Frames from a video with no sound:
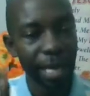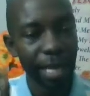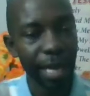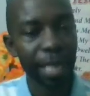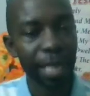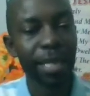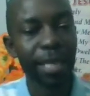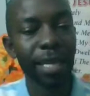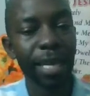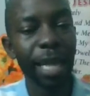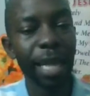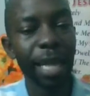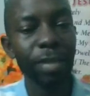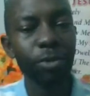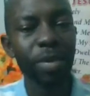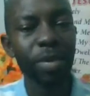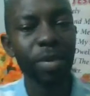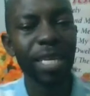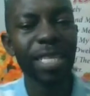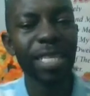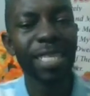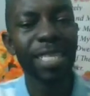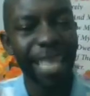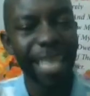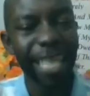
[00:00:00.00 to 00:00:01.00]
And the last one
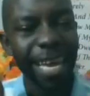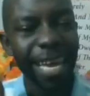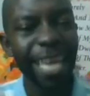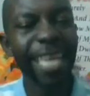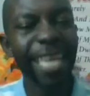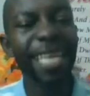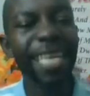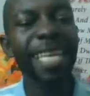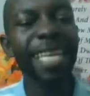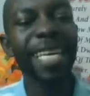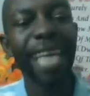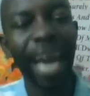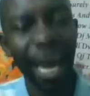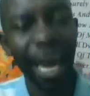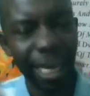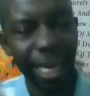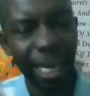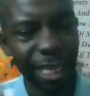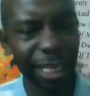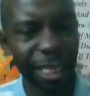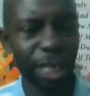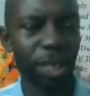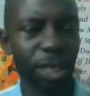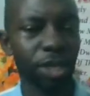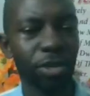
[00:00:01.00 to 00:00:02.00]
is any
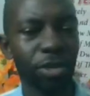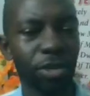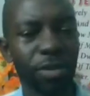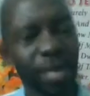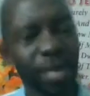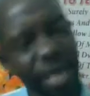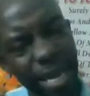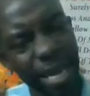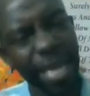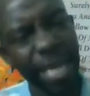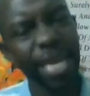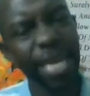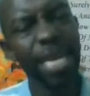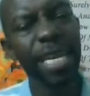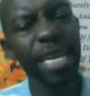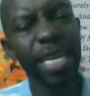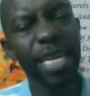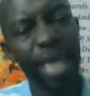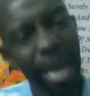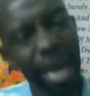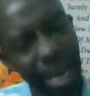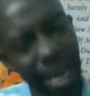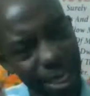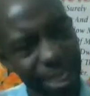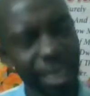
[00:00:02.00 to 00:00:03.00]
addiction. Any
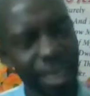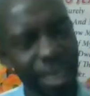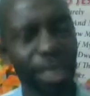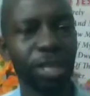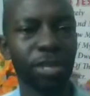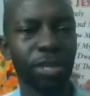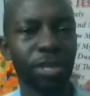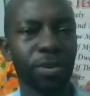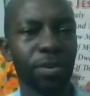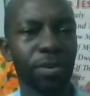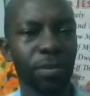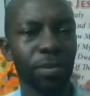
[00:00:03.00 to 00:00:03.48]
addiction.